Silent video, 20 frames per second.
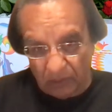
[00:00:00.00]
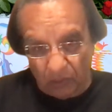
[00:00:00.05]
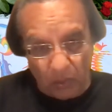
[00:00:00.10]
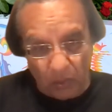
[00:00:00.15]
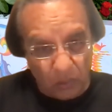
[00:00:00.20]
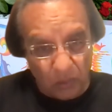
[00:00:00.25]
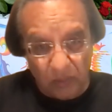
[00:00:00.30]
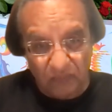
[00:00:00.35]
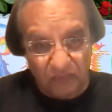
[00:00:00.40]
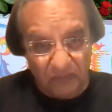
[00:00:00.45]

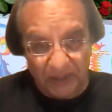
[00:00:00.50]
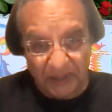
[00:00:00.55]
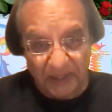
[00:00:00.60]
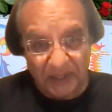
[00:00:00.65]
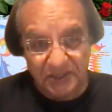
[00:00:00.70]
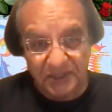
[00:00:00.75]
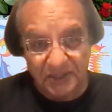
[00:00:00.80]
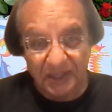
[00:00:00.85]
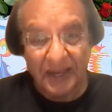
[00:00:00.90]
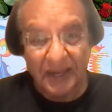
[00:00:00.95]
Whole
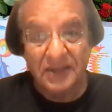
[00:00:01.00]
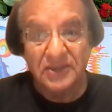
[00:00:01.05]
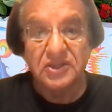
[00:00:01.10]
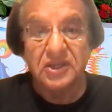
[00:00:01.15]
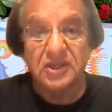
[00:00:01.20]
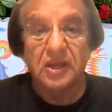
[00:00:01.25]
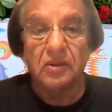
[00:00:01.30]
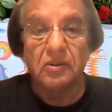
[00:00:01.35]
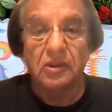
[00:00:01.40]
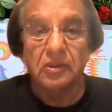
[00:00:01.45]
financial
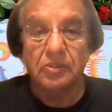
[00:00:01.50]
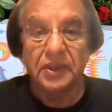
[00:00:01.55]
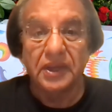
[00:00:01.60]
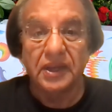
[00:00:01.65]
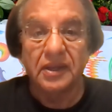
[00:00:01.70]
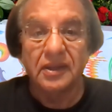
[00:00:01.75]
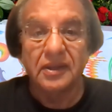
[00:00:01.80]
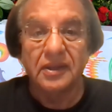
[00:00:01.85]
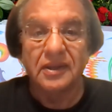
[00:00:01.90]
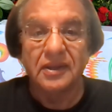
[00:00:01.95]
landscape will
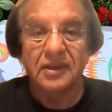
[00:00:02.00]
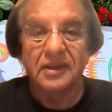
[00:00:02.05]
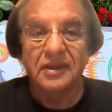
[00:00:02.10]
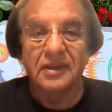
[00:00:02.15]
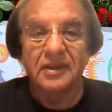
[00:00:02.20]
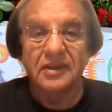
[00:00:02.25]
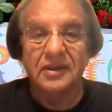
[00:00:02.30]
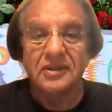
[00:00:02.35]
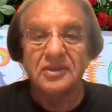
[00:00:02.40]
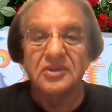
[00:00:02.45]
be
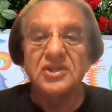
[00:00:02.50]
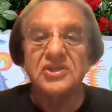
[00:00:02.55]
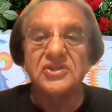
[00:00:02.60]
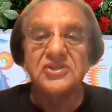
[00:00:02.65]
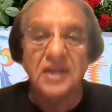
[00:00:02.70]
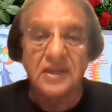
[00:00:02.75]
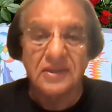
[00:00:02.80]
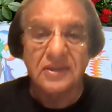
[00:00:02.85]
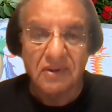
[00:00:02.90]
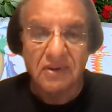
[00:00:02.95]

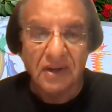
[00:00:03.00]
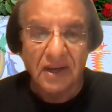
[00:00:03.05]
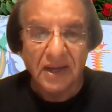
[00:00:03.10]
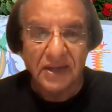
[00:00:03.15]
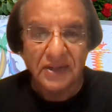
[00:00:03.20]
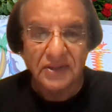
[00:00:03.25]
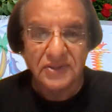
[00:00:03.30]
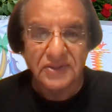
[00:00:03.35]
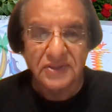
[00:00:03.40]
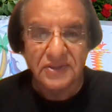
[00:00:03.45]

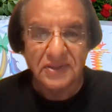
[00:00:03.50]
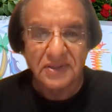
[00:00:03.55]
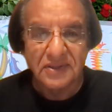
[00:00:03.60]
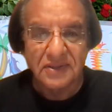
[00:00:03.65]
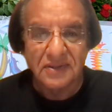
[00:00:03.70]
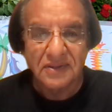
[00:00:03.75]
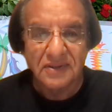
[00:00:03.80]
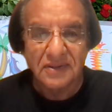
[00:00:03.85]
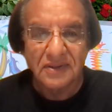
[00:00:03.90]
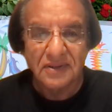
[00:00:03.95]
decentralized.
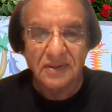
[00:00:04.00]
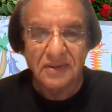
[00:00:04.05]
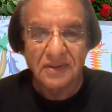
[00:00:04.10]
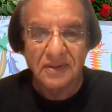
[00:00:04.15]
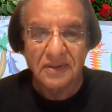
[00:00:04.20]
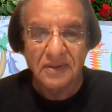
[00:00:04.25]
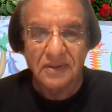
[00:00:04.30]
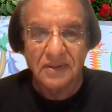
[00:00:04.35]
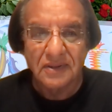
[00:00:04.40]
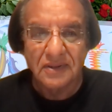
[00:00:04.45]

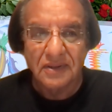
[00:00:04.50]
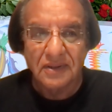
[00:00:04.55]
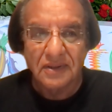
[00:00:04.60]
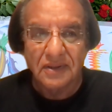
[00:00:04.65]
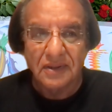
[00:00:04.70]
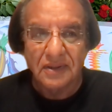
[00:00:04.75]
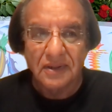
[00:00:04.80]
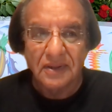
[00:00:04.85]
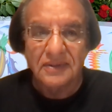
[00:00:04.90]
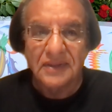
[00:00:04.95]

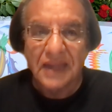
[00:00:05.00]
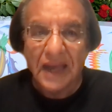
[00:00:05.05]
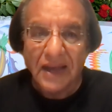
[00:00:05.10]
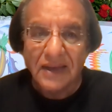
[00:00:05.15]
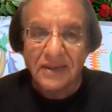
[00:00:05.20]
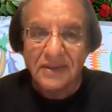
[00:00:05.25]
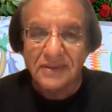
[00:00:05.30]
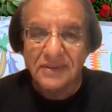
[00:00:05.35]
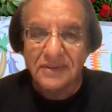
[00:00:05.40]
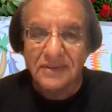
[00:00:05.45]

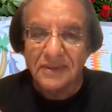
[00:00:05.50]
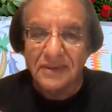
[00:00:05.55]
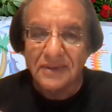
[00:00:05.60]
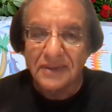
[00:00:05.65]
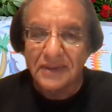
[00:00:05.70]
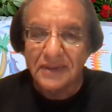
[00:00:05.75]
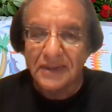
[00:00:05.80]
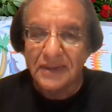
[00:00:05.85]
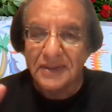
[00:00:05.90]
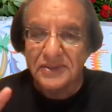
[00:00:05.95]
That
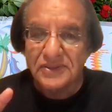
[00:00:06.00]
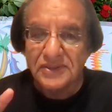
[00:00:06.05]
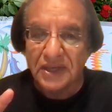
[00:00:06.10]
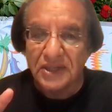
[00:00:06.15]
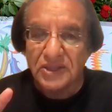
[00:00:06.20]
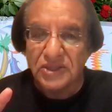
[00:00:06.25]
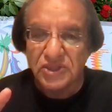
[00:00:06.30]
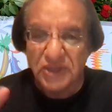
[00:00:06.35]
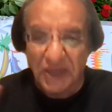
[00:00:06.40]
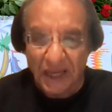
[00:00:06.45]
is a
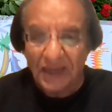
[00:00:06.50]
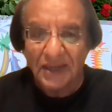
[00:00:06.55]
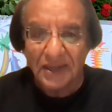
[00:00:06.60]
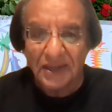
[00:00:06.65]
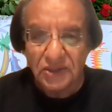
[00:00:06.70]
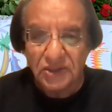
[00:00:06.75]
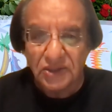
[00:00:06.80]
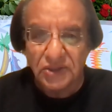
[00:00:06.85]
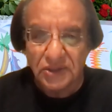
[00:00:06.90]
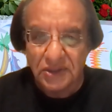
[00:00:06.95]

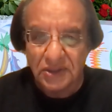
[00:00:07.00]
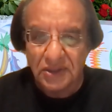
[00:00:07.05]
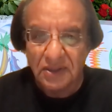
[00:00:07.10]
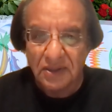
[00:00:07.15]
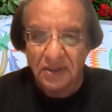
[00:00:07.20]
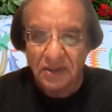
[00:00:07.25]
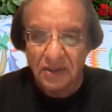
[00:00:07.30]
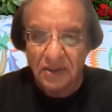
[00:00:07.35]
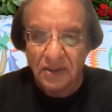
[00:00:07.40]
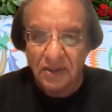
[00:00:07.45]
challenge
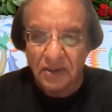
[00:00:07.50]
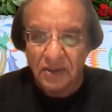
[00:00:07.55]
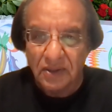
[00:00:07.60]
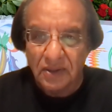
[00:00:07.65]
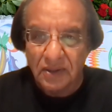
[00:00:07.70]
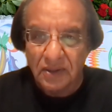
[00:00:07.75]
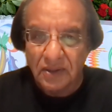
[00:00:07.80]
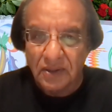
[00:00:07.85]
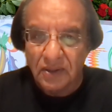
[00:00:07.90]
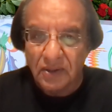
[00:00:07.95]

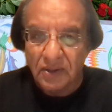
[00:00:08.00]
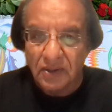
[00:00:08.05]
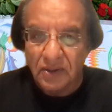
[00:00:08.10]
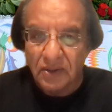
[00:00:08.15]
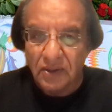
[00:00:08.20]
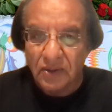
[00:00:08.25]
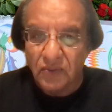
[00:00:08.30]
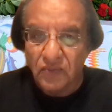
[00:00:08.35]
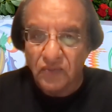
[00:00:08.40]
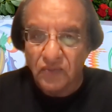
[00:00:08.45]

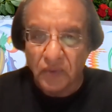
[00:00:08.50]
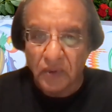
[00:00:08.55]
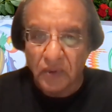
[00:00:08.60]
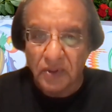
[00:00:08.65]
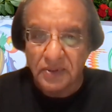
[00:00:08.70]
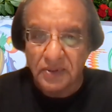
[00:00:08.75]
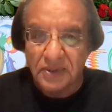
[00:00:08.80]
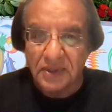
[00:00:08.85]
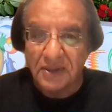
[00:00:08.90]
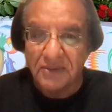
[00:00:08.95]

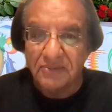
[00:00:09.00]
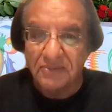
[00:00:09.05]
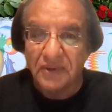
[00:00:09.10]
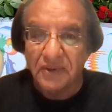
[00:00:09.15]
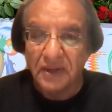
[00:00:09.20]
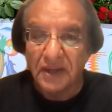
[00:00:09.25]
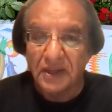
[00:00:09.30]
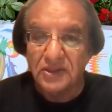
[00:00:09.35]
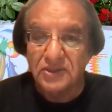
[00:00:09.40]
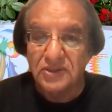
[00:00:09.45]
for the
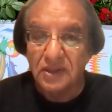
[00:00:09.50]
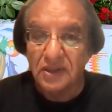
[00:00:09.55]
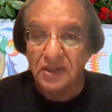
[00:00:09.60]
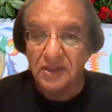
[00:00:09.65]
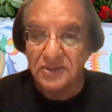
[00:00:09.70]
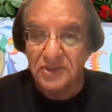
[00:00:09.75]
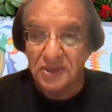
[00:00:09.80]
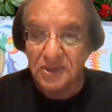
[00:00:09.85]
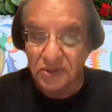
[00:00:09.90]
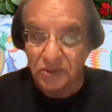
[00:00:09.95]
financial
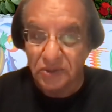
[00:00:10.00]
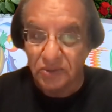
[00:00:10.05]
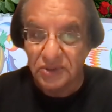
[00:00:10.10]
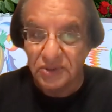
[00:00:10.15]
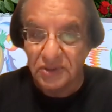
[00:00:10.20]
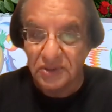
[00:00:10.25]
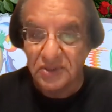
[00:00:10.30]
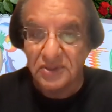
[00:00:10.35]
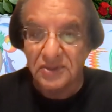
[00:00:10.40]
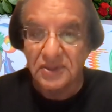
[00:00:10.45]

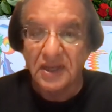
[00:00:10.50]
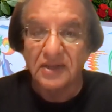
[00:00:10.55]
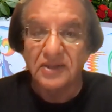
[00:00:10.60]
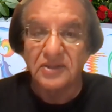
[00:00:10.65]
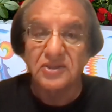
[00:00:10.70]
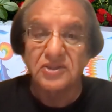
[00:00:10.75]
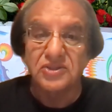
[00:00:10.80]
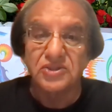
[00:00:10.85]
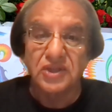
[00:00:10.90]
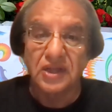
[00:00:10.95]
institutions. That is
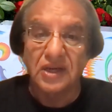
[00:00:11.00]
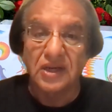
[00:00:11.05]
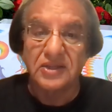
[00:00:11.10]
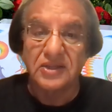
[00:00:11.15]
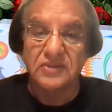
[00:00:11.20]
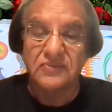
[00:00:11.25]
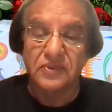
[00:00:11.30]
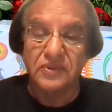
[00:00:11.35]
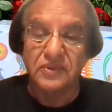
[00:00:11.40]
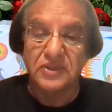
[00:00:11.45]
a
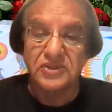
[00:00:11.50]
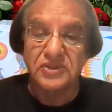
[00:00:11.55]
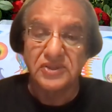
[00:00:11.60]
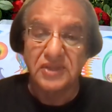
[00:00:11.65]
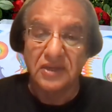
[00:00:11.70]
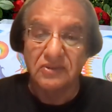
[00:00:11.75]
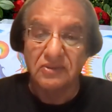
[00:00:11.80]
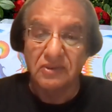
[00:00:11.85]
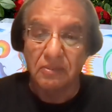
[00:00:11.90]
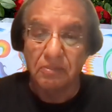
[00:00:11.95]
challenge for the
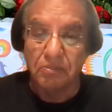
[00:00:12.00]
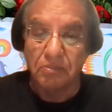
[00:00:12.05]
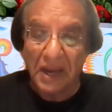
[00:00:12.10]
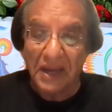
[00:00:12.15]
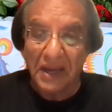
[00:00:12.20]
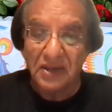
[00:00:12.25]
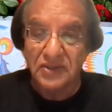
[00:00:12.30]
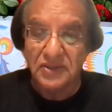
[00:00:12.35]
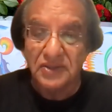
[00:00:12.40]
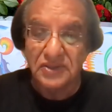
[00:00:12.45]
central
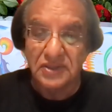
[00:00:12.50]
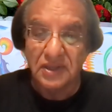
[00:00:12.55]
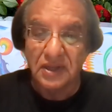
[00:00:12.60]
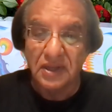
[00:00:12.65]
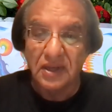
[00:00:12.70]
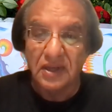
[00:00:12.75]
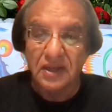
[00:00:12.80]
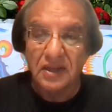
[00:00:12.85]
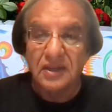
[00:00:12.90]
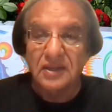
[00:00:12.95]
banks.
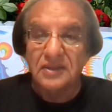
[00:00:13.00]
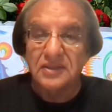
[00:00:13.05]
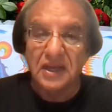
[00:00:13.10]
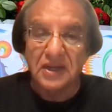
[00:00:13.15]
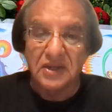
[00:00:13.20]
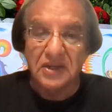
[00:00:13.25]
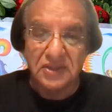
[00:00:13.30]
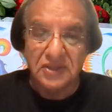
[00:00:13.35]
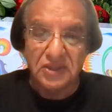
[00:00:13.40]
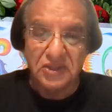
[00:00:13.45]

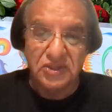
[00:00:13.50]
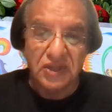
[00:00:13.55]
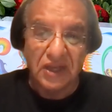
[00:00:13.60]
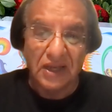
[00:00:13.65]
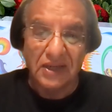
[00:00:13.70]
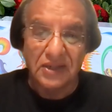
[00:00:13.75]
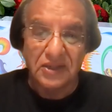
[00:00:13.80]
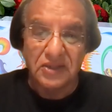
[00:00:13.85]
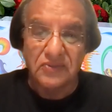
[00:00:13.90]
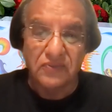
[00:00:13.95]
That is a
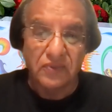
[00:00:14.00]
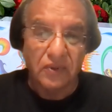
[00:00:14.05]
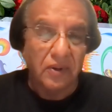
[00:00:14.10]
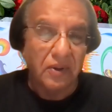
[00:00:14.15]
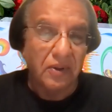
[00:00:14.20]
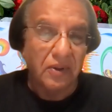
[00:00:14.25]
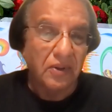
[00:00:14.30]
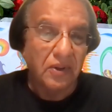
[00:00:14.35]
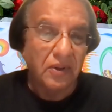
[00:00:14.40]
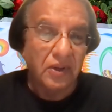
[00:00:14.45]
challenge
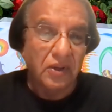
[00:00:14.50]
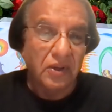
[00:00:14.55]
for